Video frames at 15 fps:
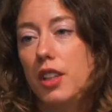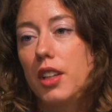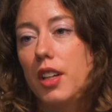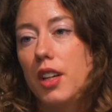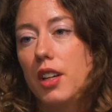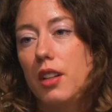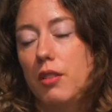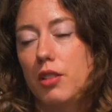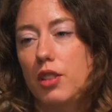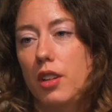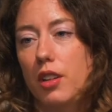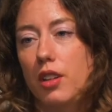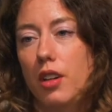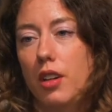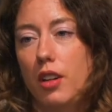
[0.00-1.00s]
It was a
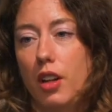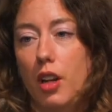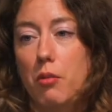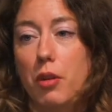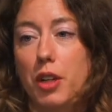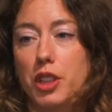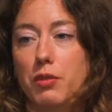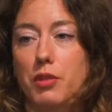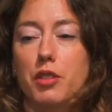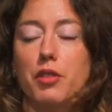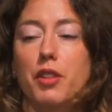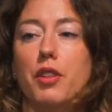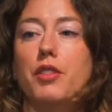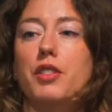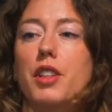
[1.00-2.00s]
collaboration with
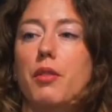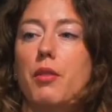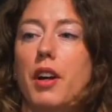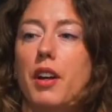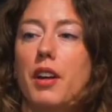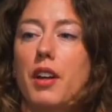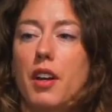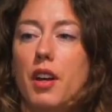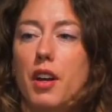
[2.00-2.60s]
Swarovski where